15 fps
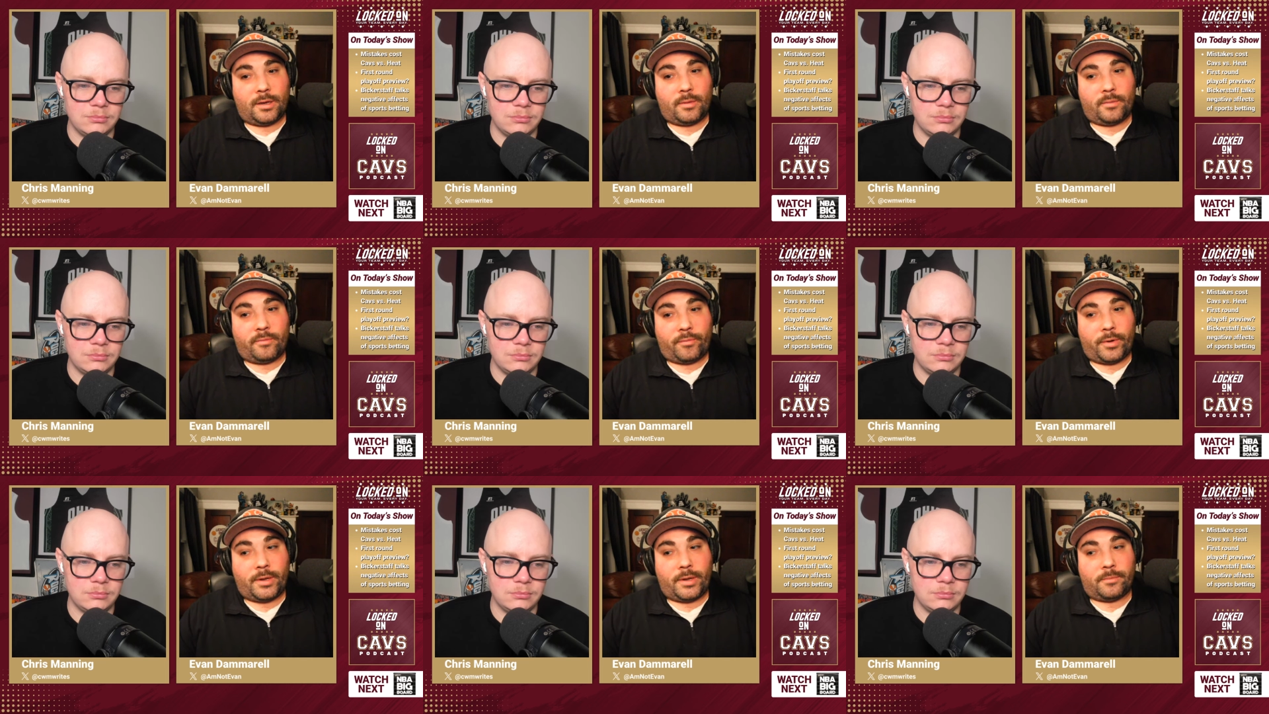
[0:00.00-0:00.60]

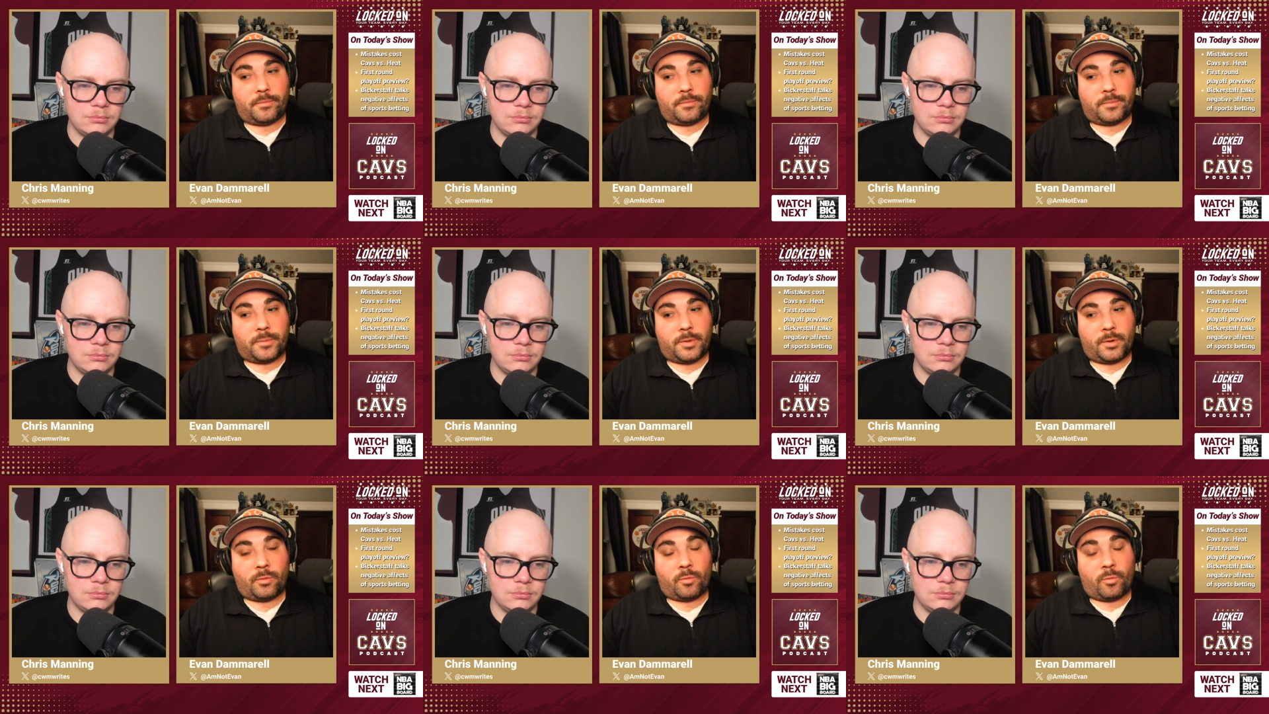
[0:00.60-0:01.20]
Speaker 1: pretty
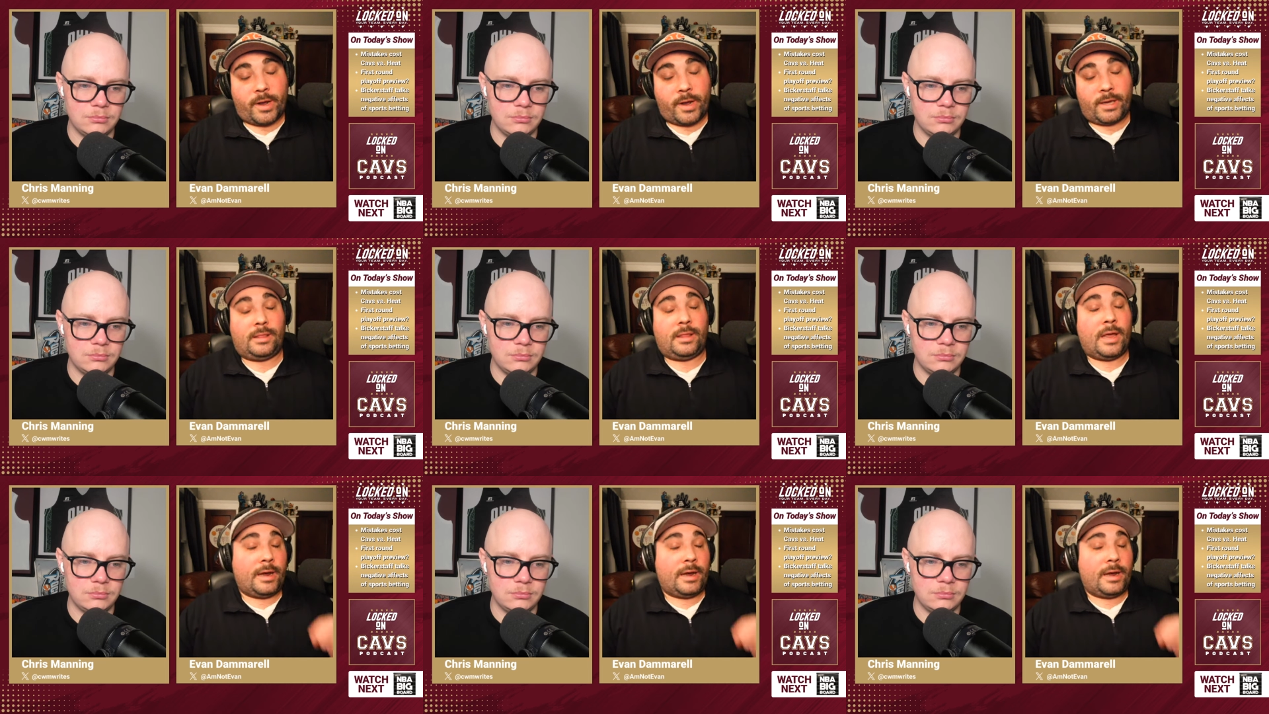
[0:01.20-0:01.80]
gray
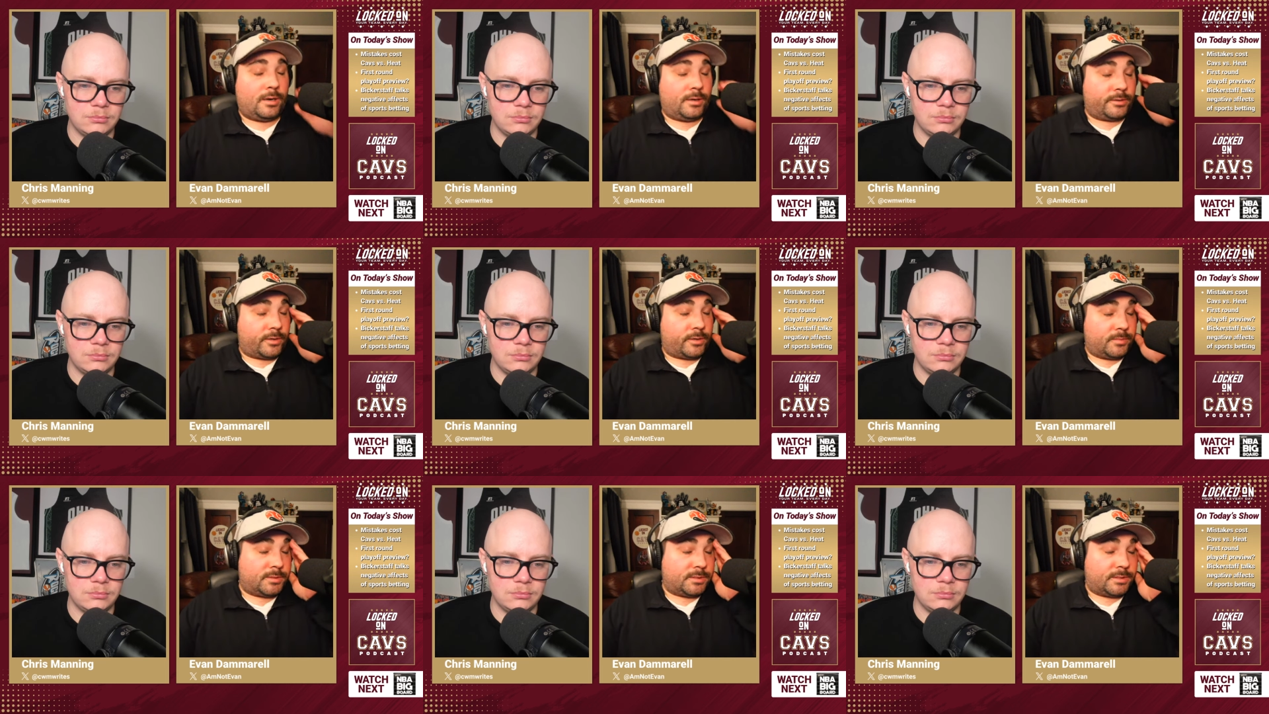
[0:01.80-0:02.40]
line in terms of
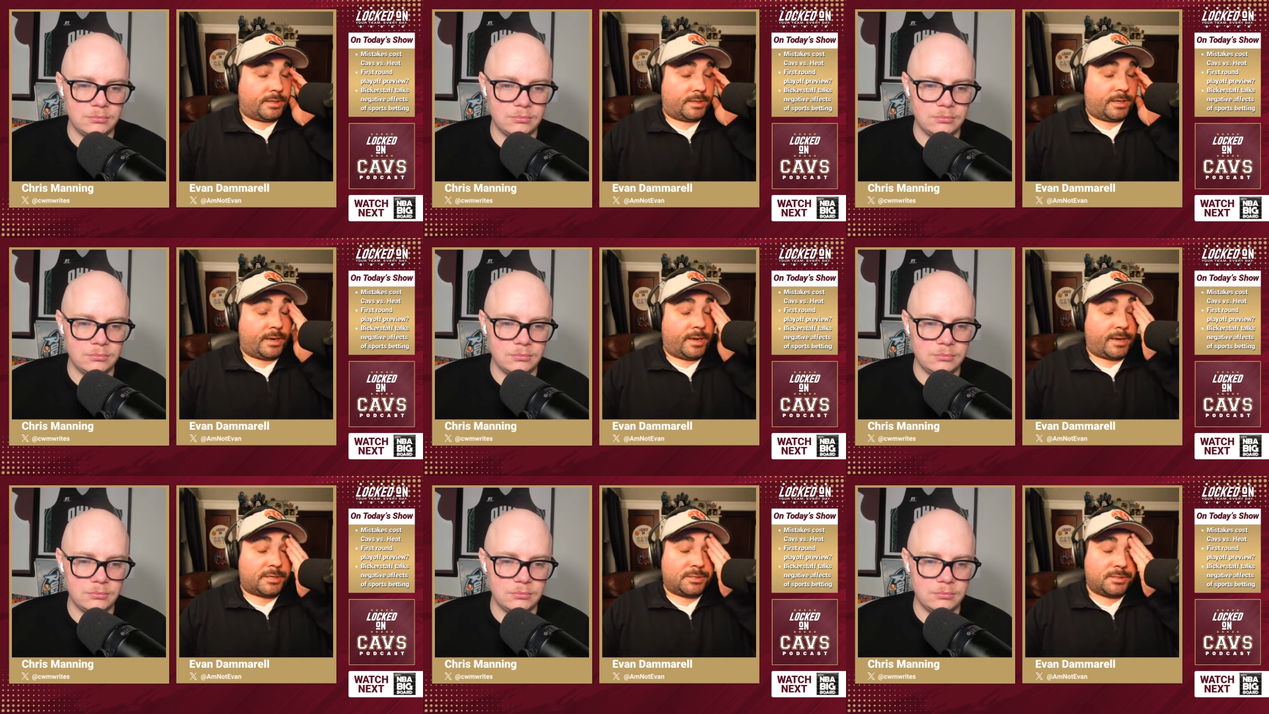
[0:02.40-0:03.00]
just like
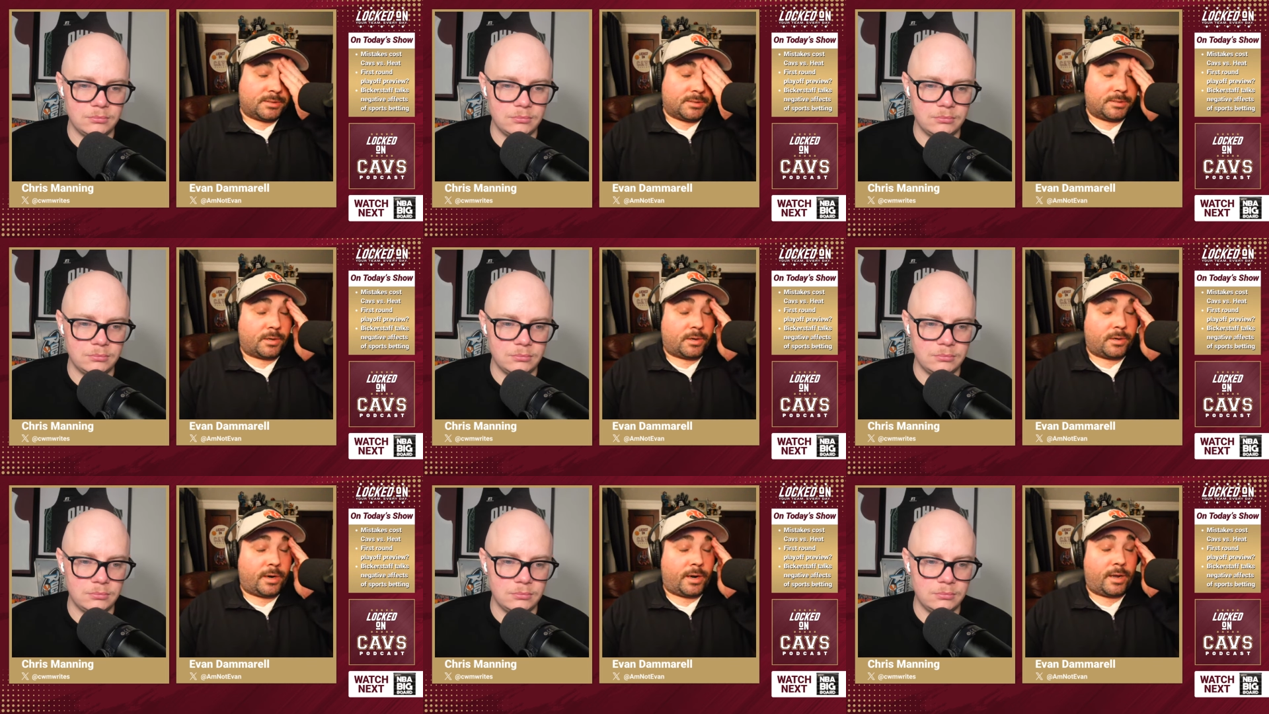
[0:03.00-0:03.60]
connections to
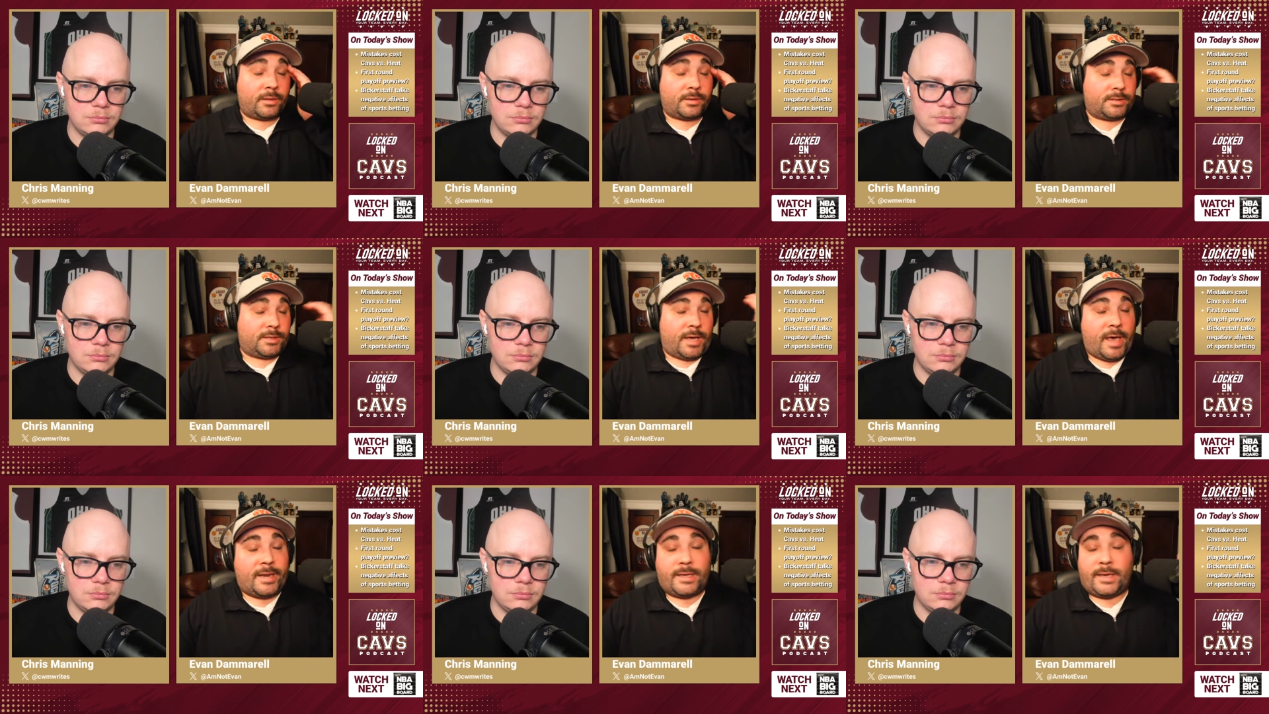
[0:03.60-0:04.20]
certain, to
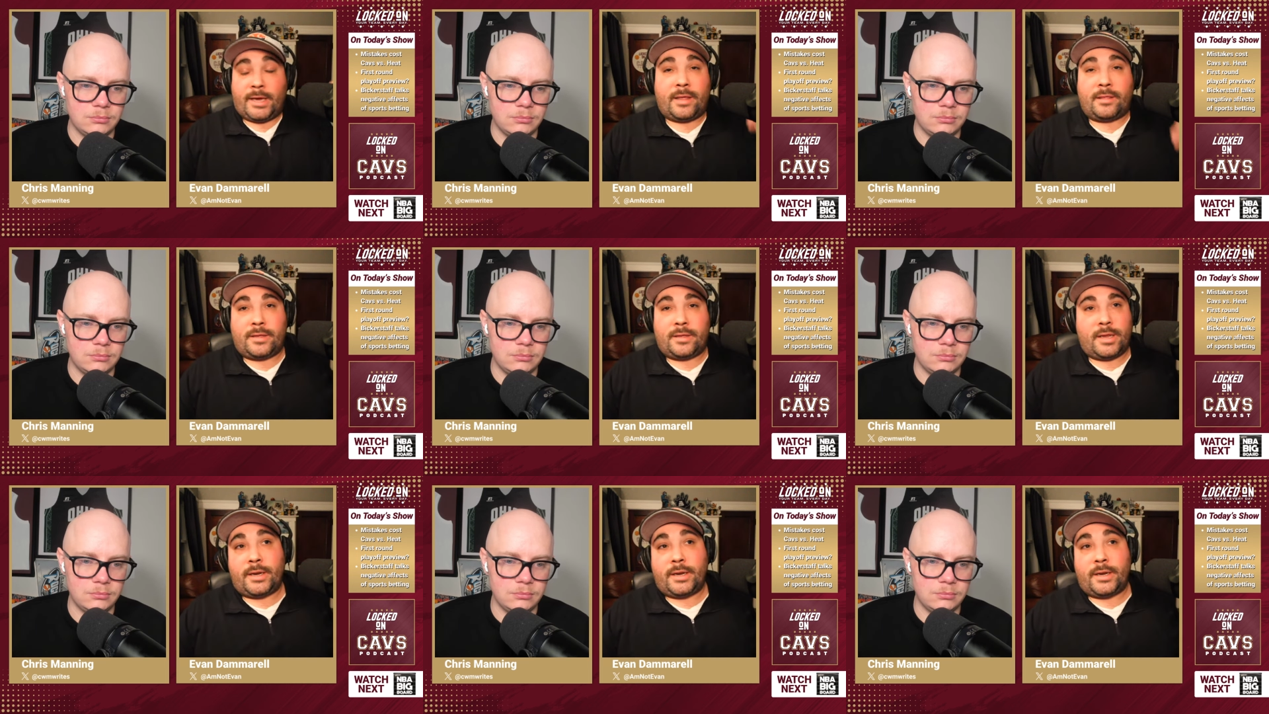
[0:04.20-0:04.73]
any athlete at any